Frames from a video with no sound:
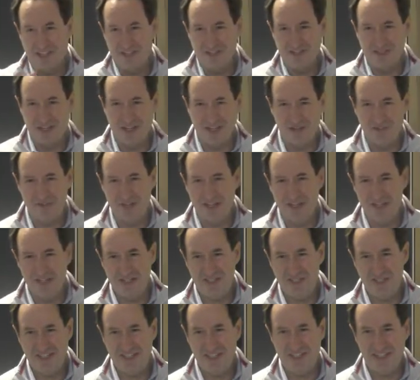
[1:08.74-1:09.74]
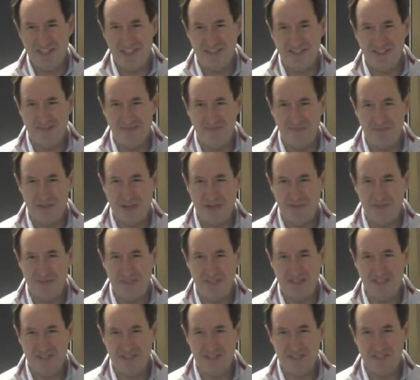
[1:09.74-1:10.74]
salvation and
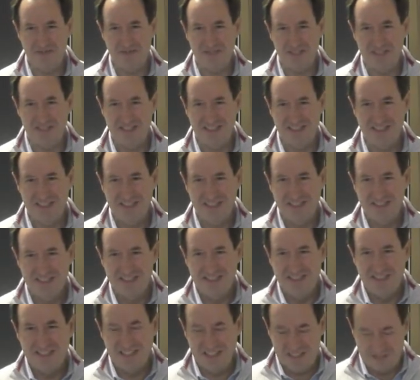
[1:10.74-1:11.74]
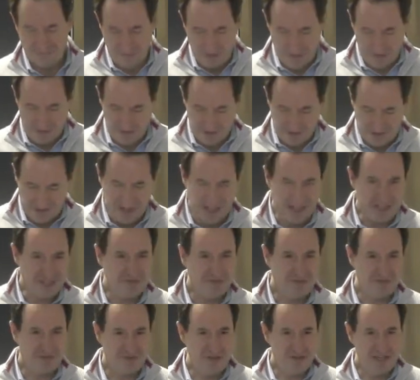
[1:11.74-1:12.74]
baptism and people getting
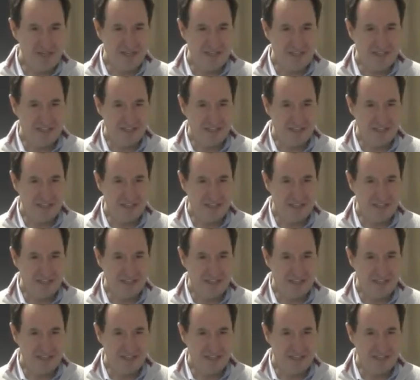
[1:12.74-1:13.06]
free.